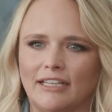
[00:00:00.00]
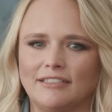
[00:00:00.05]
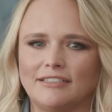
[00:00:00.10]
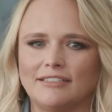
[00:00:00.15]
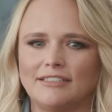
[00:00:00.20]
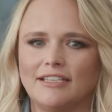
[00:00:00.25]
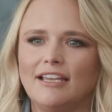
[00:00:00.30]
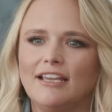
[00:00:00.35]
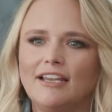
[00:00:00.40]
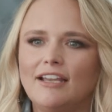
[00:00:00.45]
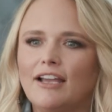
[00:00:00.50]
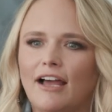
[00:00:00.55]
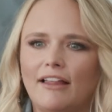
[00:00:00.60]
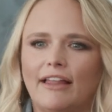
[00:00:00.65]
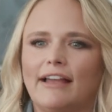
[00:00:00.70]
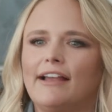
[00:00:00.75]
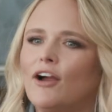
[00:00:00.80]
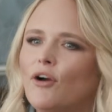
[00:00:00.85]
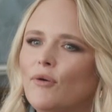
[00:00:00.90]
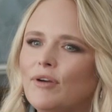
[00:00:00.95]
that's,
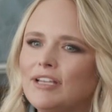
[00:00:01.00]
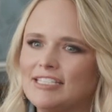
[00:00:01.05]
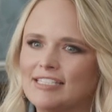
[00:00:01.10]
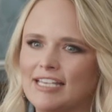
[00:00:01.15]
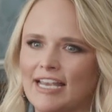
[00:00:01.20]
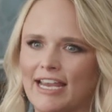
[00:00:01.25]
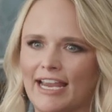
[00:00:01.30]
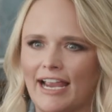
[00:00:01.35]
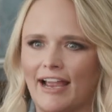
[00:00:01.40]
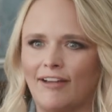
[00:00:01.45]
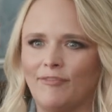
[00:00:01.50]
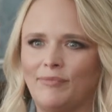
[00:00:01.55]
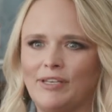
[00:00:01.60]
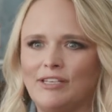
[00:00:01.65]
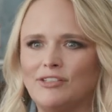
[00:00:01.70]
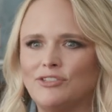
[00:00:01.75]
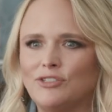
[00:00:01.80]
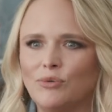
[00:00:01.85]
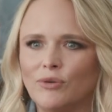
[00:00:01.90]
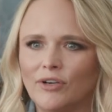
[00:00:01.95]
like I always say, I've
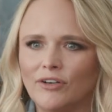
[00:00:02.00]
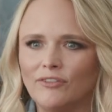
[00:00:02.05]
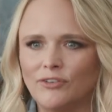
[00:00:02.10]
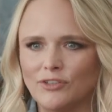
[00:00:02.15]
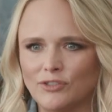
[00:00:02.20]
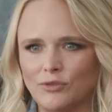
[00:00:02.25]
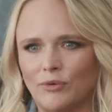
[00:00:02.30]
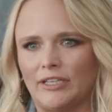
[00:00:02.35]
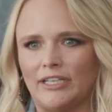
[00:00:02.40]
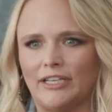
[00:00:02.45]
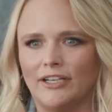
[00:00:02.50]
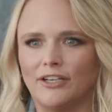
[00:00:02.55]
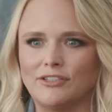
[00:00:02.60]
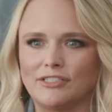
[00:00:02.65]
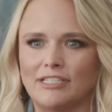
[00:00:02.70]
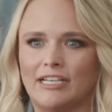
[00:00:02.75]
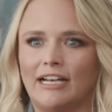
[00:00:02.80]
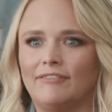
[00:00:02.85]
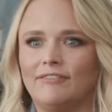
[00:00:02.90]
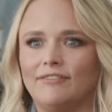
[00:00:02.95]
been touring for twenty
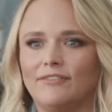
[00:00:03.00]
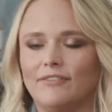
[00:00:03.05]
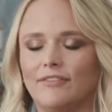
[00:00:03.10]
years and I've,